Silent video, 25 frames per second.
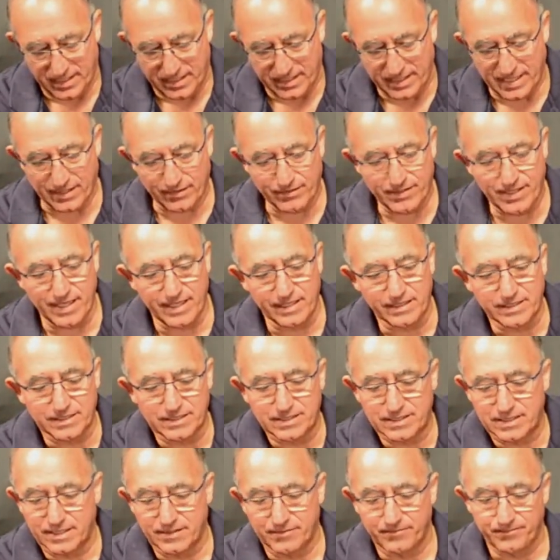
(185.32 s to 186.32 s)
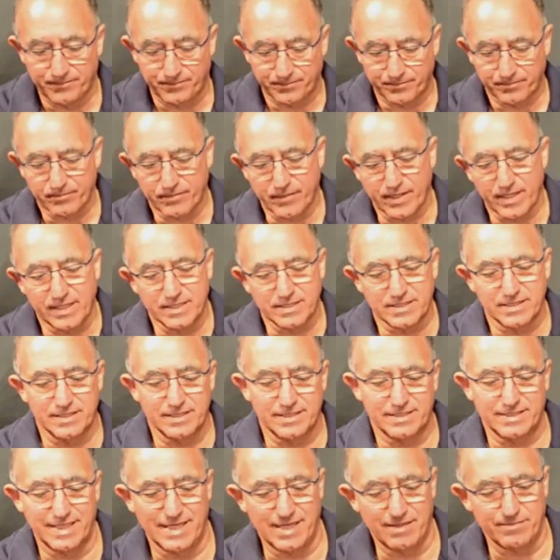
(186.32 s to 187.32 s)
Now this is an
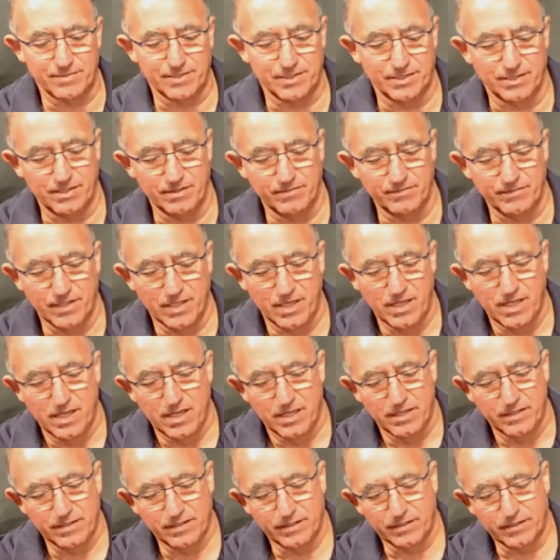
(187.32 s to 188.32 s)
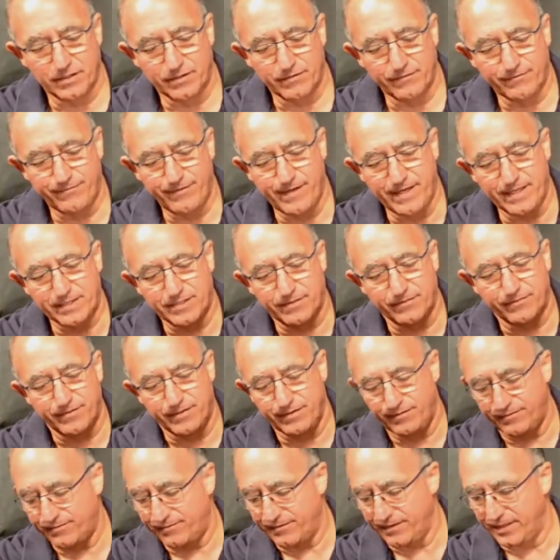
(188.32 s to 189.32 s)
adapter that can
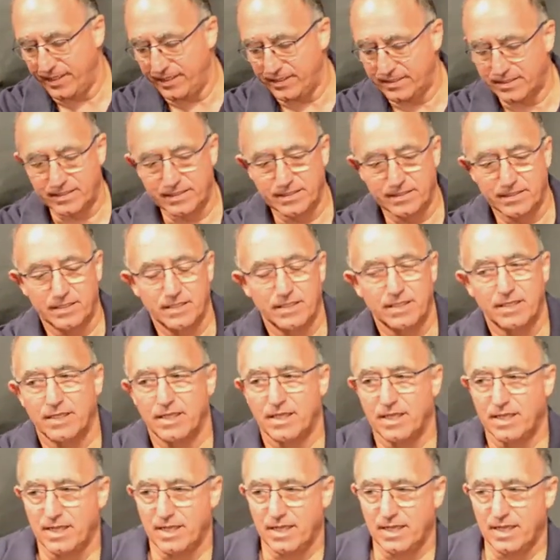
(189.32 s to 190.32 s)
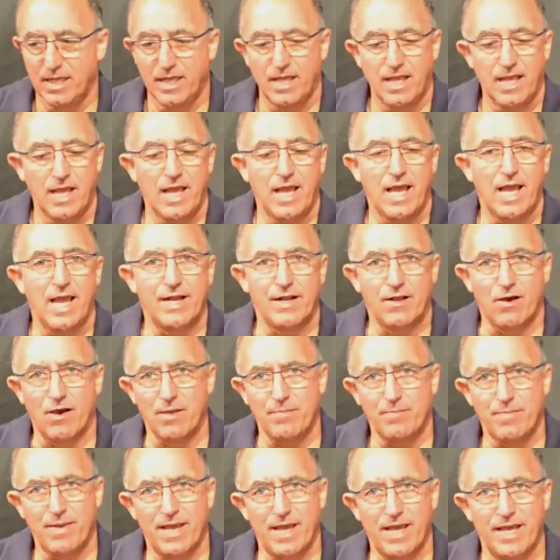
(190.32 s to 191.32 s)
effectively fit an
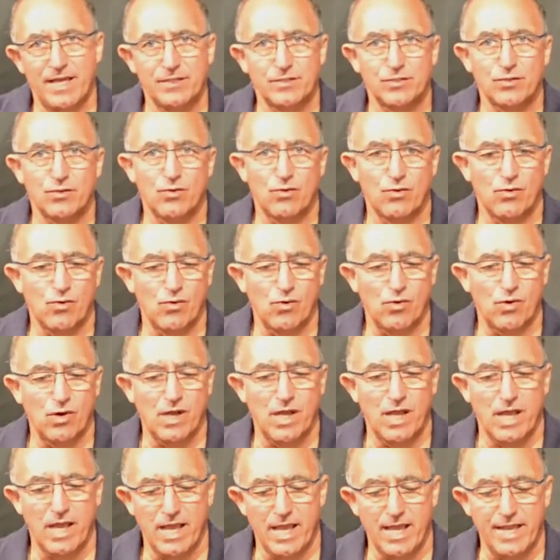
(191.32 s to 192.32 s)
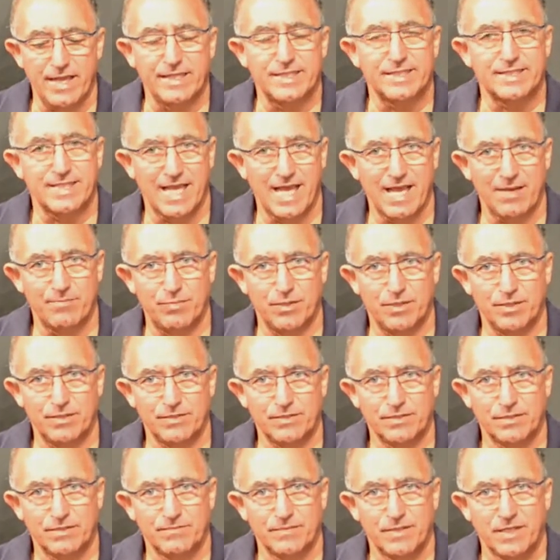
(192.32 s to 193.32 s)
iPad or a tablet,
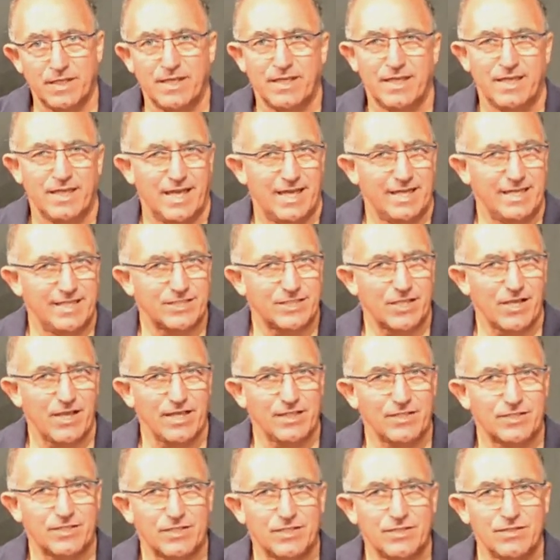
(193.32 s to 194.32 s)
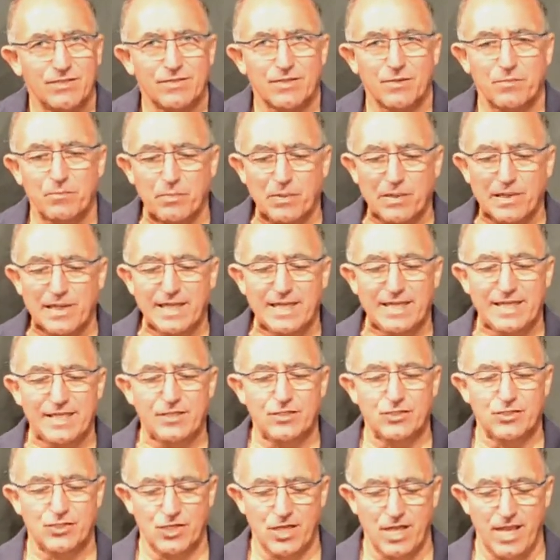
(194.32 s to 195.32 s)
and it's going to completely
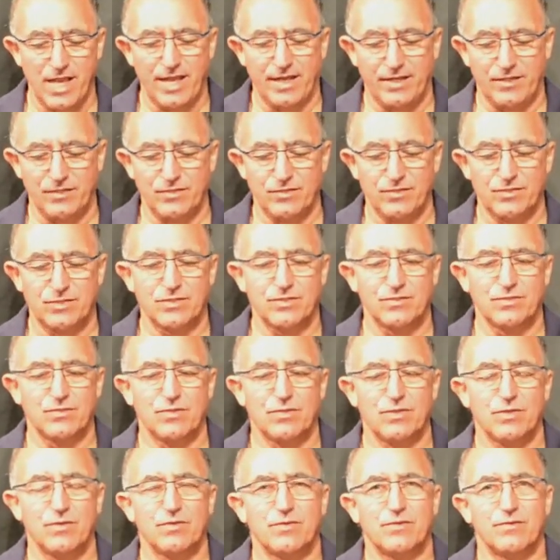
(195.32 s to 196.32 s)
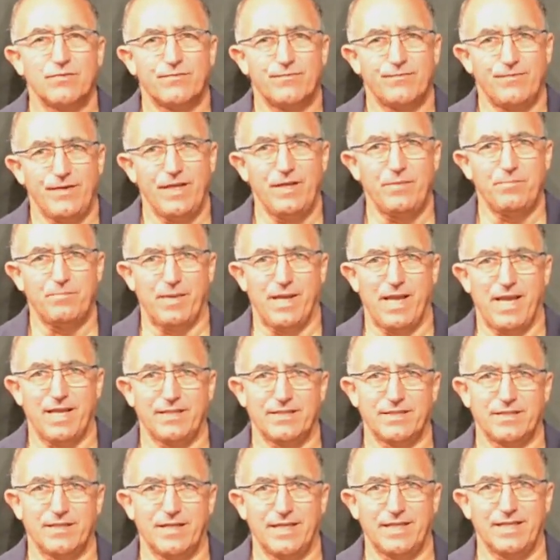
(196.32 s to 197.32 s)
change the feedback
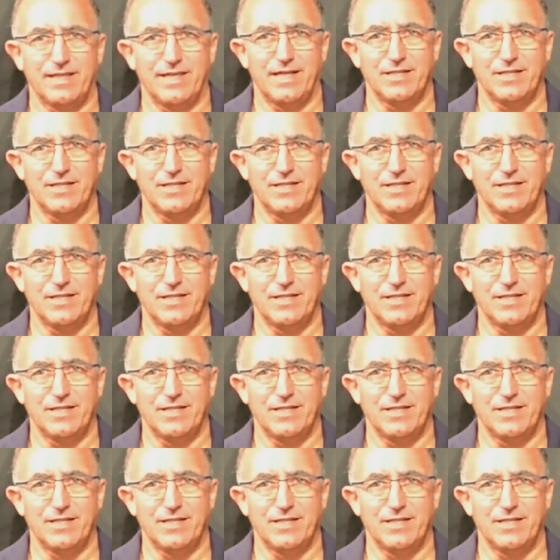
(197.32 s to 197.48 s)
that I can